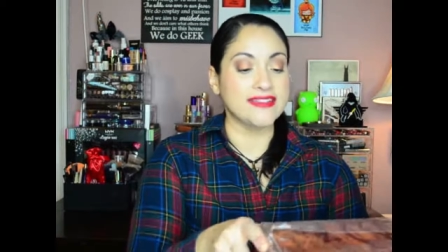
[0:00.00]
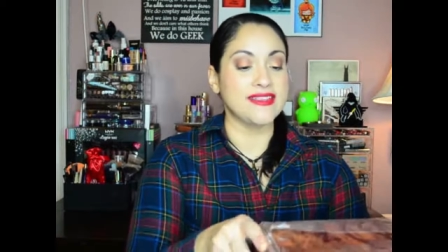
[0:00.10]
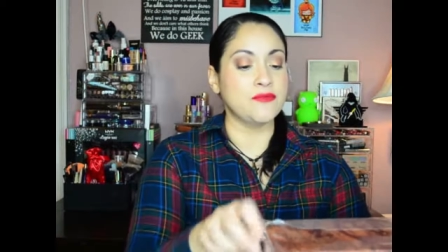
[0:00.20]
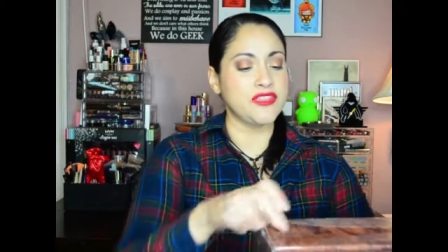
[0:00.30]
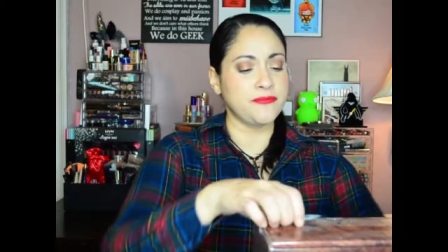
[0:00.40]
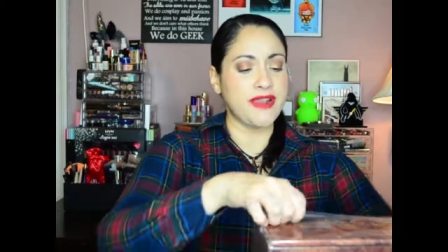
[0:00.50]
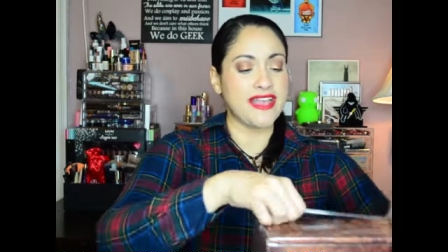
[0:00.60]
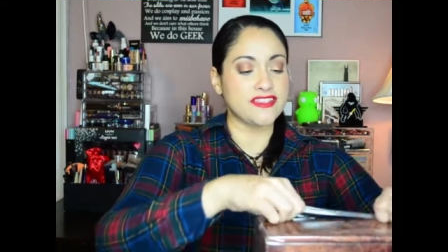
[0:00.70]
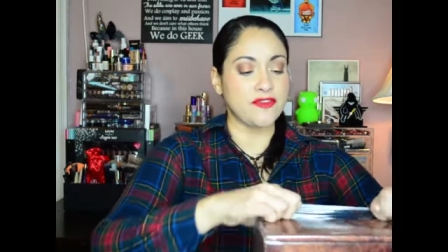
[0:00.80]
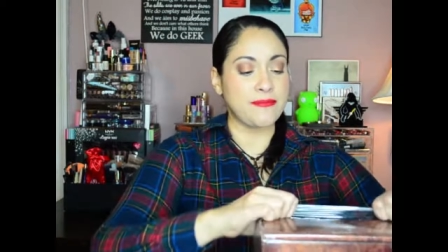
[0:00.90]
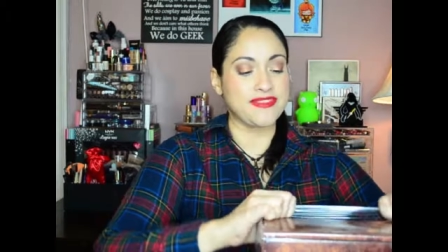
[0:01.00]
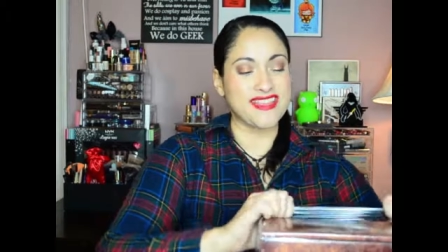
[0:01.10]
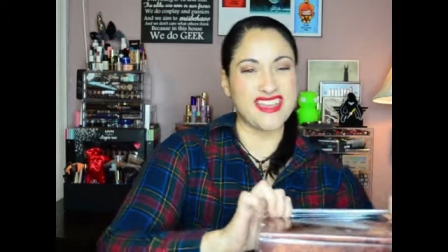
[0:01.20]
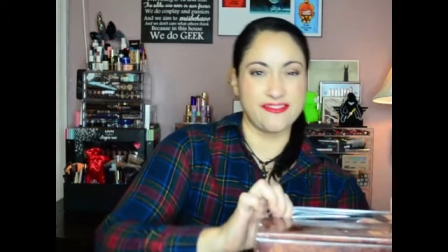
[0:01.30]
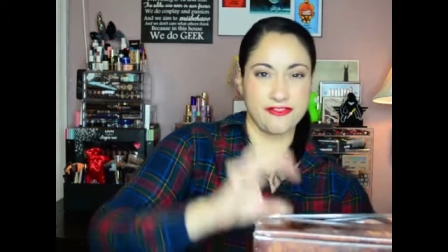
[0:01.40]
And with the plastic wrap, it's
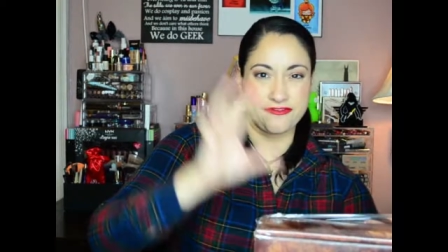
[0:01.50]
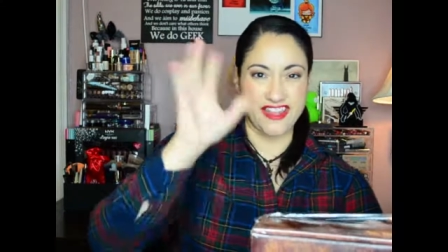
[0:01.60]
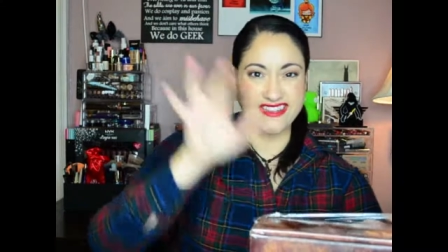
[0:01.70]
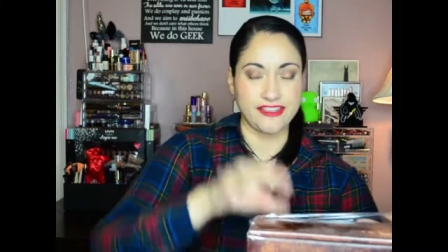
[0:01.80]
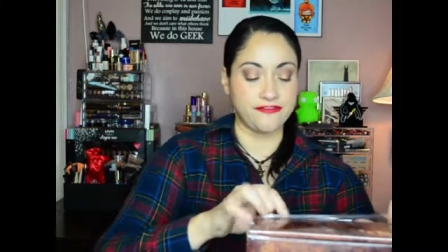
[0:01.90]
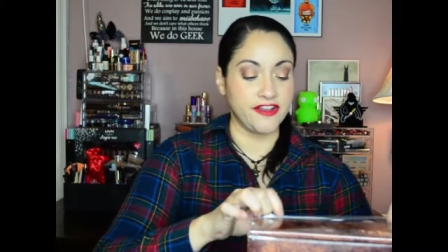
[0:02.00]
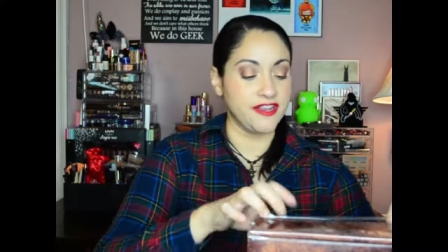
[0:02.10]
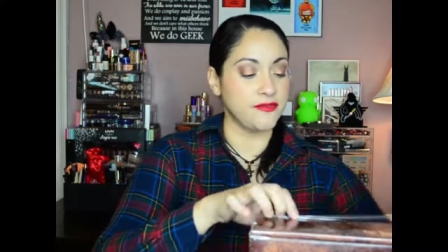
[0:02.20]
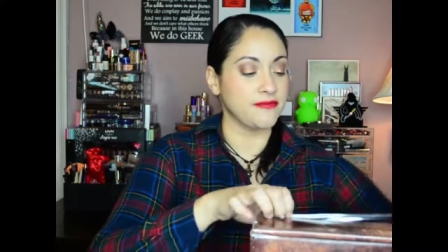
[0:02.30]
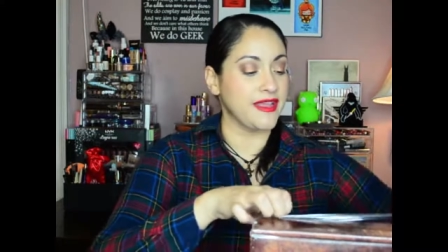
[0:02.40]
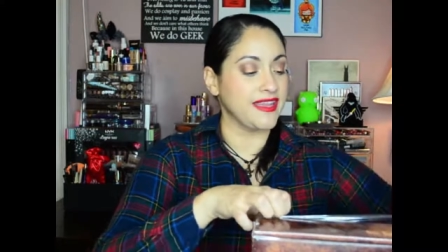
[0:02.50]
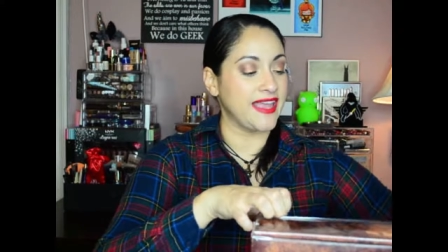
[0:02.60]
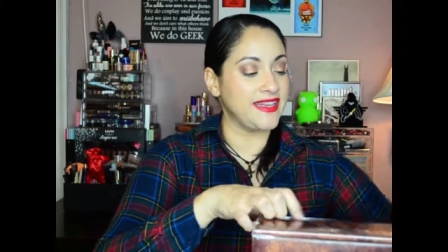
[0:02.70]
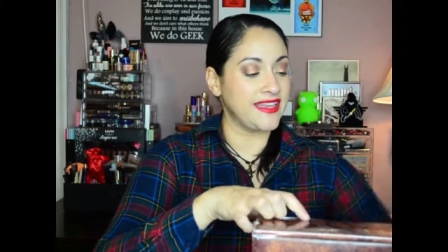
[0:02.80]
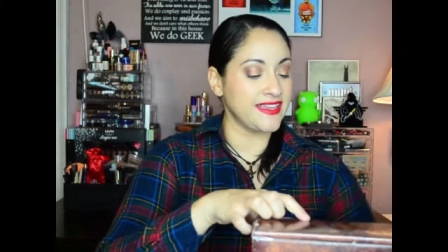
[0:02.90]
kind of reflecting funny with my
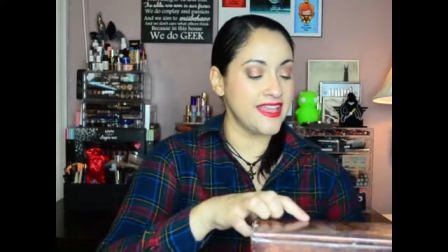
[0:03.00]
lighting.